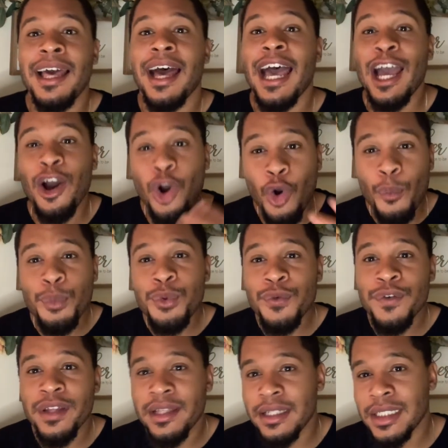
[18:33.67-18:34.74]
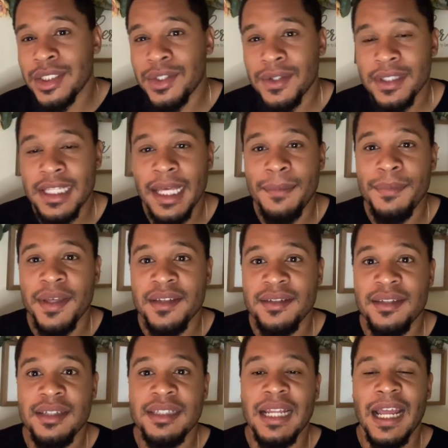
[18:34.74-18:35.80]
I hope you really enjoyed that message.